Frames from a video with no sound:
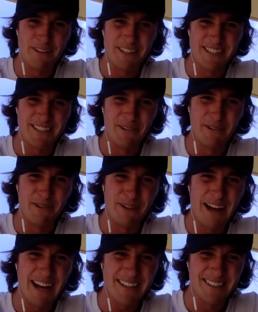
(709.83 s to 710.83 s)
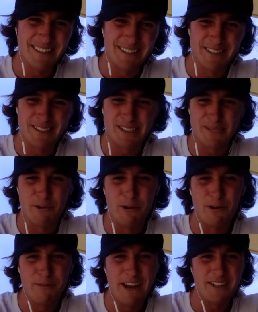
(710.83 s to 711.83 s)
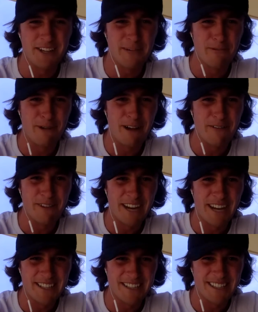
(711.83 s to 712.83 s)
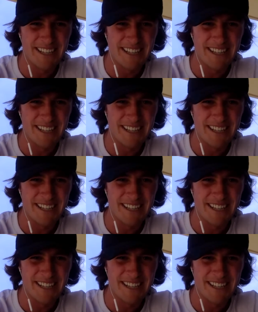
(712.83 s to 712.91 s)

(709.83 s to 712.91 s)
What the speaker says: and just all of us and the small amount of Chippewa fans